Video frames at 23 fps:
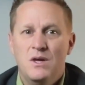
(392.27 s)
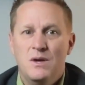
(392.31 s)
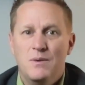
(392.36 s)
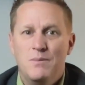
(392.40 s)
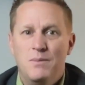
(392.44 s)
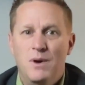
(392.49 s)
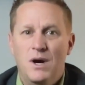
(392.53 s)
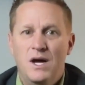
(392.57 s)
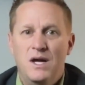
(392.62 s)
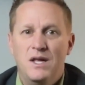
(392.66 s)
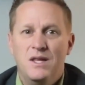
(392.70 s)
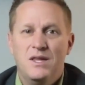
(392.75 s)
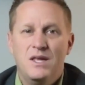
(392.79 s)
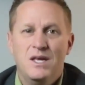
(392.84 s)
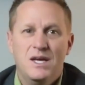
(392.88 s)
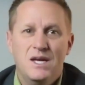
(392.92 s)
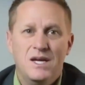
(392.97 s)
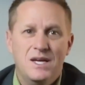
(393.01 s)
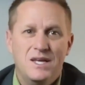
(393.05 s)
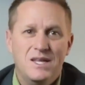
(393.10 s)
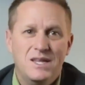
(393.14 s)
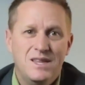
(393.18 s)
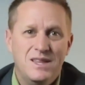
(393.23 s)
But
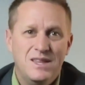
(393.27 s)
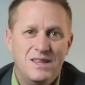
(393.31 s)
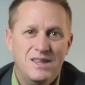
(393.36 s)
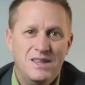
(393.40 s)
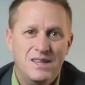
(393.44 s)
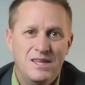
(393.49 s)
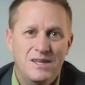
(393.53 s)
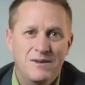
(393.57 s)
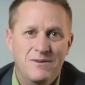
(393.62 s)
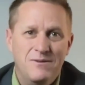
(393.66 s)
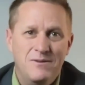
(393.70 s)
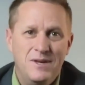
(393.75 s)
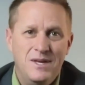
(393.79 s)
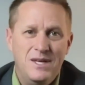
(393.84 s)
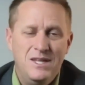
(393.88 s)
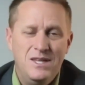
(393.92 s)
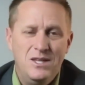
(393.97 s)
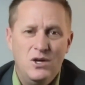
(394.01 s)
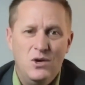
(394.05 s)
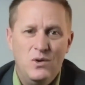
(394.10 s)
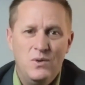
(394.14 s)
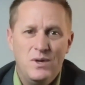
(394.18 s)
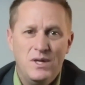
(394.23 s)
the end
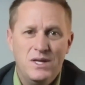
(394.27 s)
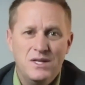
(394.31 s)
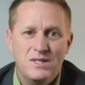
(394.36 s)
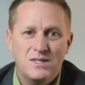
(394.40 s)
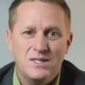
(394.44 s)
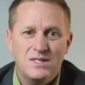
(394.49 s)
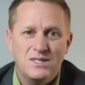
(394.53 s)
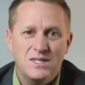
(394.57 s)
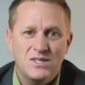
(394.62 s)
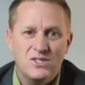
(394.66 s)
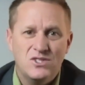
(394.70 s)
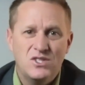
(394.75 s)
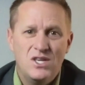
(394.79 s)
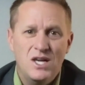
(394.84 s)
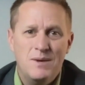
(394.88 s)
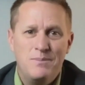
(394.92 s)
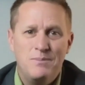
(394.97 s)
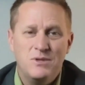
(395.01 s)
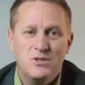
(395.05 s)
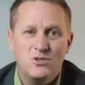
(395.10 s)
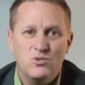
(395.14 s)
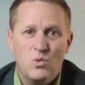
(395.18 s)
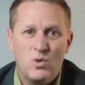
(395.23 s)
note is this
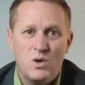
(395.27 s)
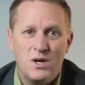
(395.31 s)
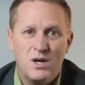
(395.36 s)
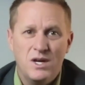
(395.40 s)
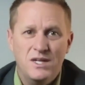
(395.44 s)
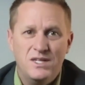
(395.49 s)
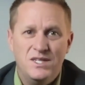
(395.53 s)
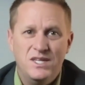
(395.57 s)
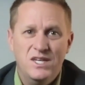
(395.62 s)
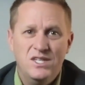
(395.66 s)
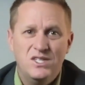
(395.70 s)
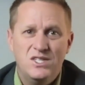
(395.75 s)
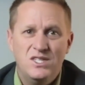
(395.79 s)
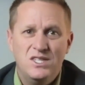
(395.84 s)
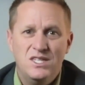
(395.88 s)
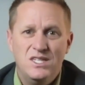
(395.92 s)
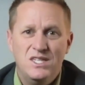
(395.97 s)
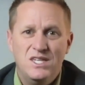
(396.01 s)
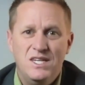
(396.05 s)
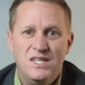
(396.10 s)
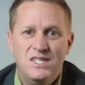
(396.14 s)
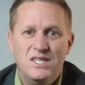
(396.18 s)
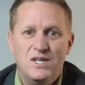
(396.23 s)
step is where attention to
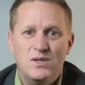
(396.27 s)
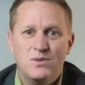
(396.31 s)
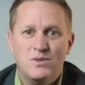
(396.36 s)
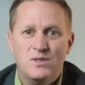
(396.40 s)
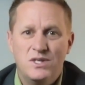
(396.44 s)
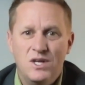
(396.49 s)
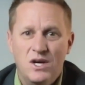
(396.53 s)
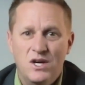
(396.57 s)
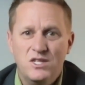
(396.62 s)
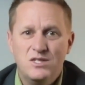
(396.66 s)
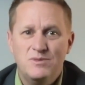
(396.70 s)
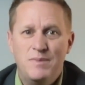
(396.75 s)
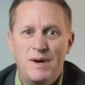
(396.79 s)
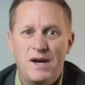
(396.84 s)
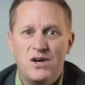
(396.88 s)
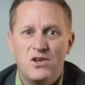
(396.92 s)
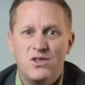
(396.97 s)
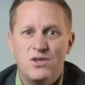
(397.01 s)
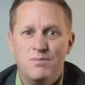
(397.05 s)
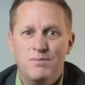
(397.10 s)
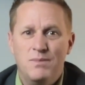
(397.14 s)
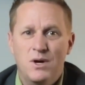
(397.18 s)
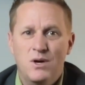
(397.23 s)
detail does matter
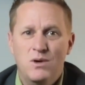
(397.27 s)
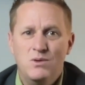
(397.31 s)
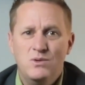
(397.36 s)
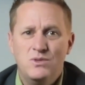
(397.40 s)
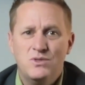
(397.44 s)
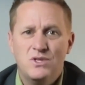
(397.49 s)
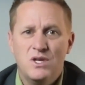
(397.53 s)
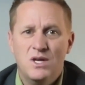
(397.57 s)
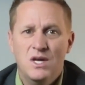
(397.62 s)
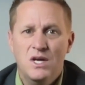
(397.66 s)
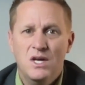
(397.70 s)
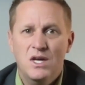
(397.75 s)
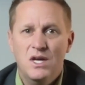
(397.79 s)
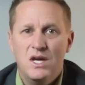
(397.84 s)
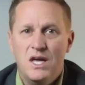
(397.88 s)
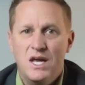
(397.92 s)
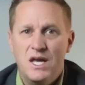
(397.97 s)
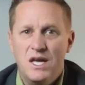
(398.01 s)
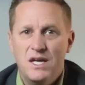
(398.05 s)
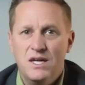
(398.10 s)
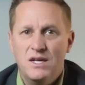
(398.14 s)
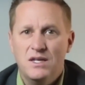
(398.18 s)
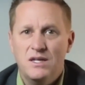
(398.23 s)
the most.
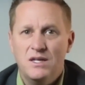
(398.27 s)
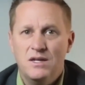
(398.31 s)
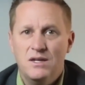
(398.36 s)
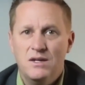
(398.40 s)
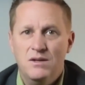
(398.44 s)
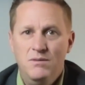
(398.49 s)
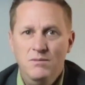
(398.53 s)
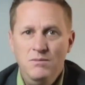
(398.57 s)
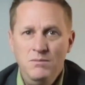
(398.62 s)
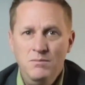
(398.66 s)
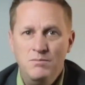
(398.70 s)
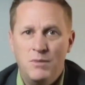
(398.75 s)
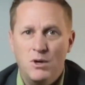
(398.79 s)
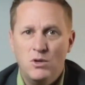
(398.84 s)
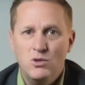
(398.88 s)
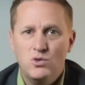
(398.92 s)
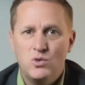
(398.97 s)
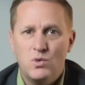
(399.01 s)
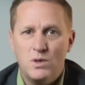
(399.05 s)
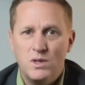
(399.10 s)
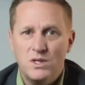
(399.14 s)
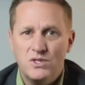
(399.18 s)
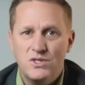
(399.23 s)
And
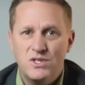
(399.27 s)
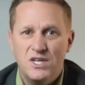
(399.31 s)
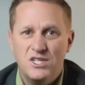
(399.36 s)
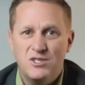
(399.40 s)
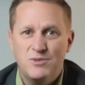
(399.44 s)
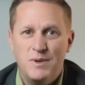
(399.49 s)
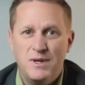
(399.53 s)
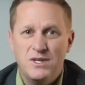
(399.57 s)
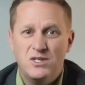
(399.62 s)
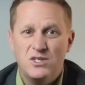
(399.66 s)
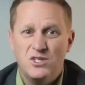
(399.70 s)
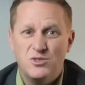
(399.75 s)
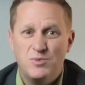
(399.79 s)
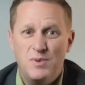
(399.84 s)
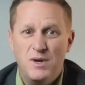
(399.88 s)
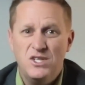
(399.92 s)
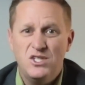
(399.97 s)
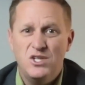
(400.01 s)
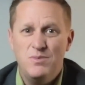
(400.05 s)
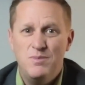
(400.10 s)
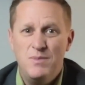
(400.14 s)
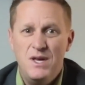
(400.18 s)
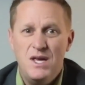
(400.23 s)
most real estate spaces,
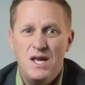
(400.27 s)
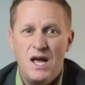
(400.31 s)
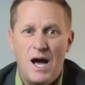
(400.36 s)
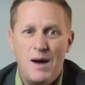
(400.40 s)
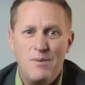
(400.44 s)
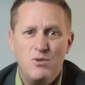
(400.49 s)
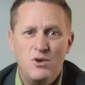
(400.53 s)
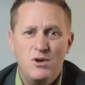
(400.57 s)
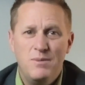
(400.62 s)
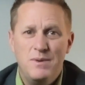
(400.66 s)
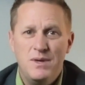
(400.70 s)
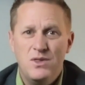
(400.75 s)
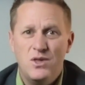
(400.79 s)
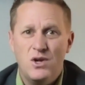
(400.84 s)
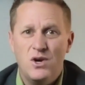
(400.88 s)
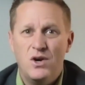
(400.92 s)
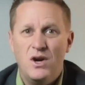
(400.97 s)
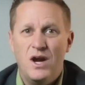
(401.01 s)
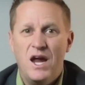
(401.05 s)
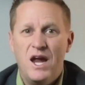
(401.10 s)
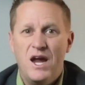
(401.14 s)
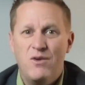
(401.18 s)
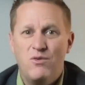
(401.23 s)
especially me, I'm going to be
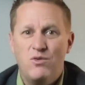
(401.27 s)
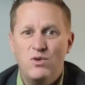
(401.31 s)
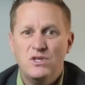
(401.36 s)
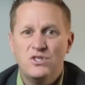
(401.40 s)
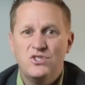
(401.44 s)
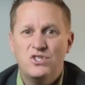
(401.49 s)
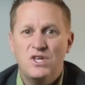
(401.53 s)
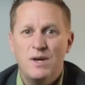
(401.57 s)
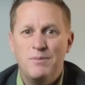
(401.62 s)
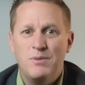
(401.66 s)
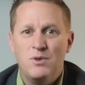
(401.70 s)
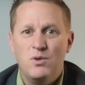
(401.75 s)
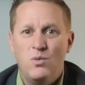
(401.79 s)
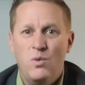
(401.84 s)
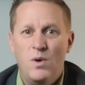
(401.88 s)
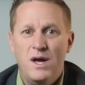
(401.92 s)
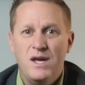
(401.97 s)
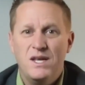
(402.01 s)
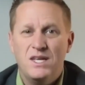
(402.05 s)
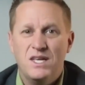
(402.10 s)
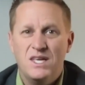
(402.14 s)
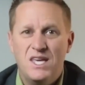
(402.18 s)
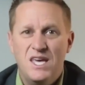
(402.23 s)
there every step of the
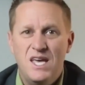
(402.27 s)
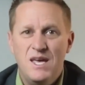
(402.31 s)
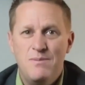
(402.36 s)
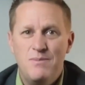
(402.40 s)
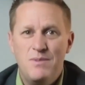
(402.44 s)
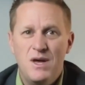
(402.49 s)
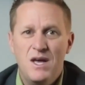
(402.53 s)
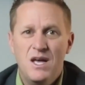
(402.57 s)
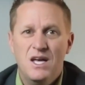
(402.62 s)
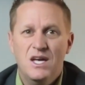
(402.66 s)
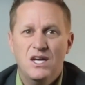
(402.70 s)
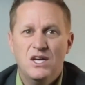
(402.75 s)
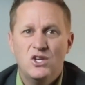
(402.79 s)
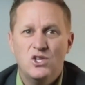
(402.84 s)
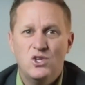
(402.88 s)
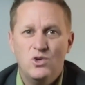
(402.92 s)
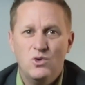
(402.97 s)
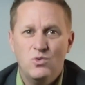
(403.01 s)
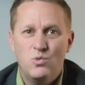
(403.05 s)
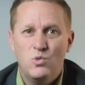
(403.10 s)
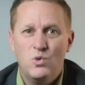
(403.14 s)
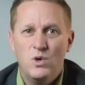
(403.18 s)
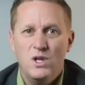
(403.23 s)
way to
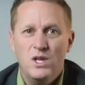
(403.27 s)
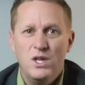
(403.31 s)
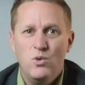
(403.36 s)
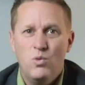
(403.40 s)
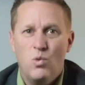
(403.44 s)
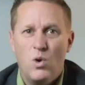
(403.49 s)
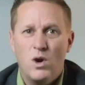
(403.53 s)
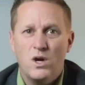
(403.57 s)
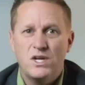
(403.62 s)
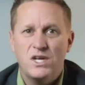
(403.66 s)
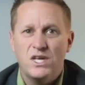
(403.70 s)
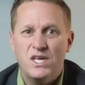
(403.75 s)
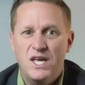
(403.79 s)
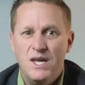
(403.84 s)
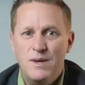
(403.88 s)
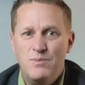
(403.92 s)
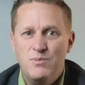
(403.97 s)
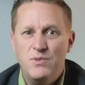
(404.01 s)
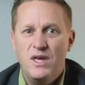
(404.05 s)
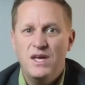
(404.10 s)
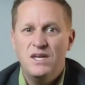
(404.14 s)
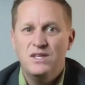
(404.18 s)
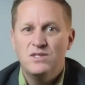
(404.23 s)
really work to
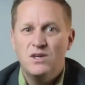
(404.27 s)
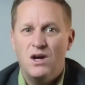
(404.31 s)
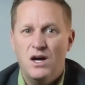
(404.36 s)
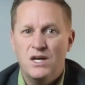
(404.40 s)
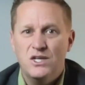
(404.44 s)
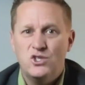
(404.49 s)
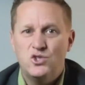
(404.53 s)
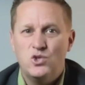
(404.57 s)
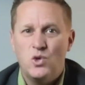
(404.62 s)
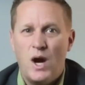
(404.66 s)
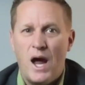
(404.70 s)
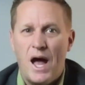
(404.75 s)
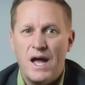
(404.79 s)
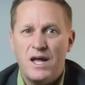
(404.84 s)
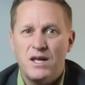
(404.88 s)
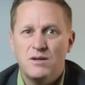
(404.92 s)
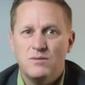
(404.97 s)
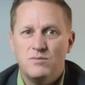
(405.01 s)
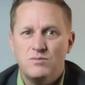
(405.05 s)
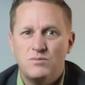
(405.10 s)
keep things on track.